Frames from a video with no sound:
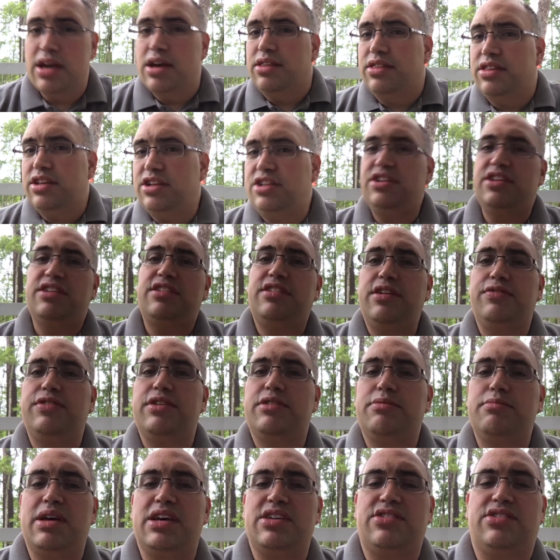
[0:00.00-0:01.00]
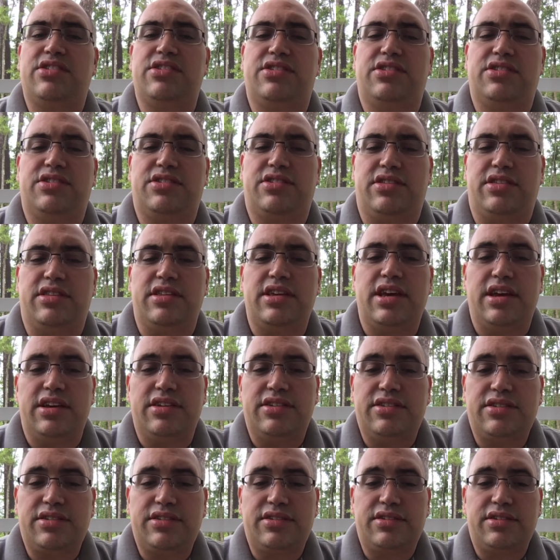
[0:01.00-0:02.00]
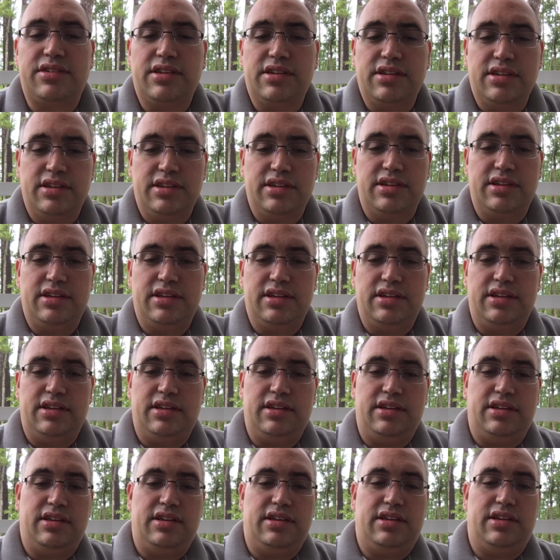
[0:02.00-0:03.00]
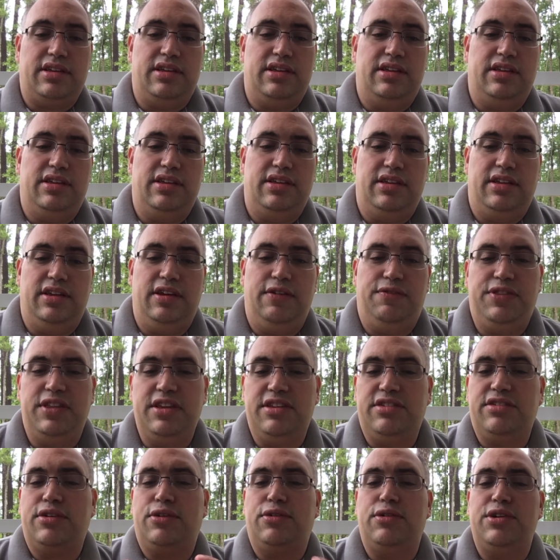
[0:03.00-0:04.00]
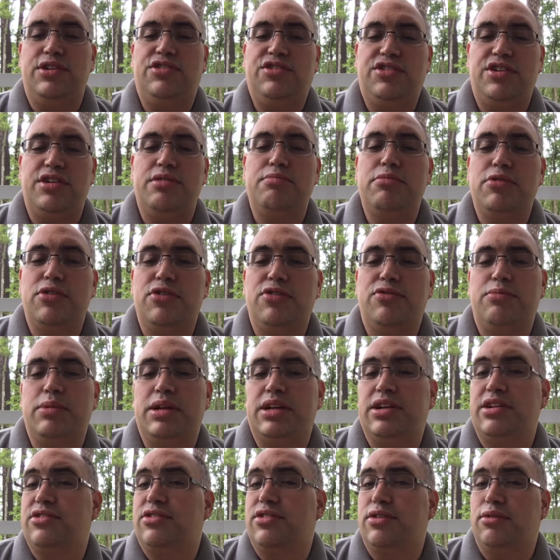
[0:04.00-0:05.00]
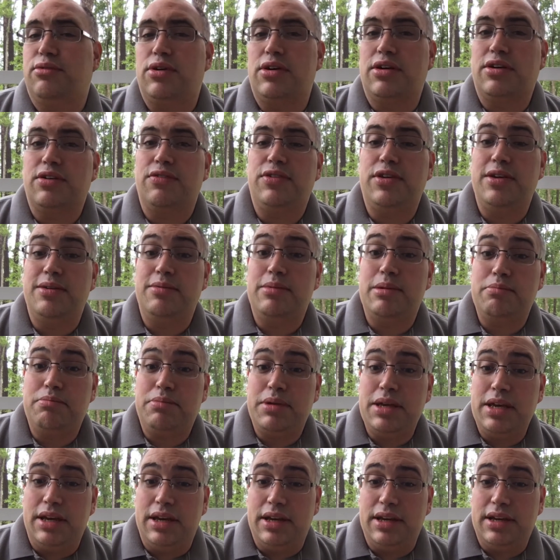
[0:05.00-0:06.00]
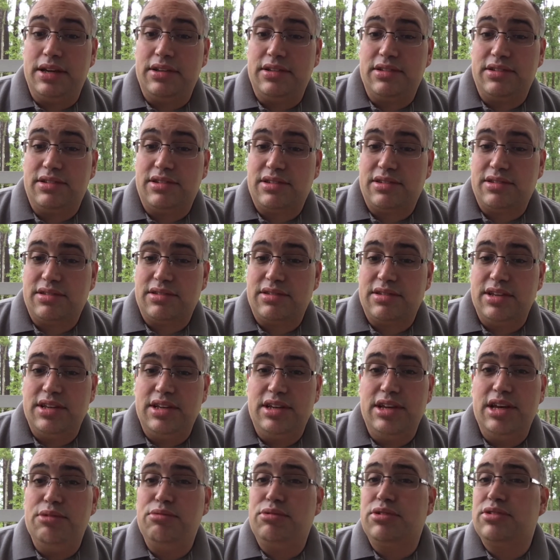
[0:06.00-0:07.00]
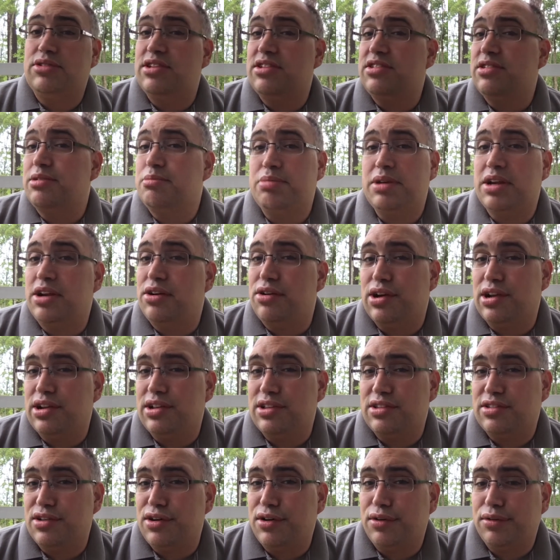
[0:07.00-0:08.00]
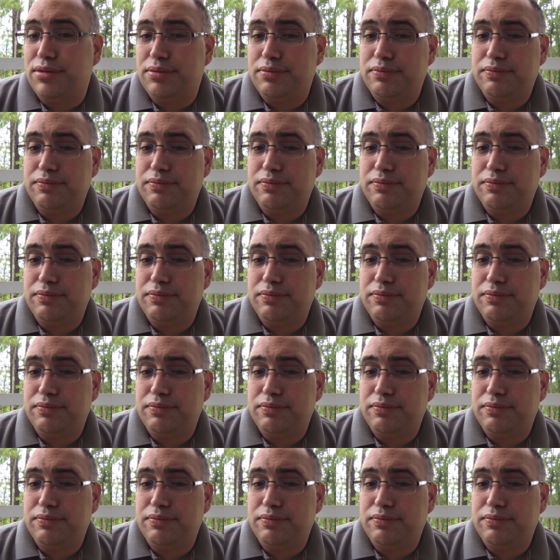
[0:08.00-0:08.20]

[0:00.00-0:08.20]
The gist of his message is this If this Christian movement is the work of human beings, it will disappear on its own.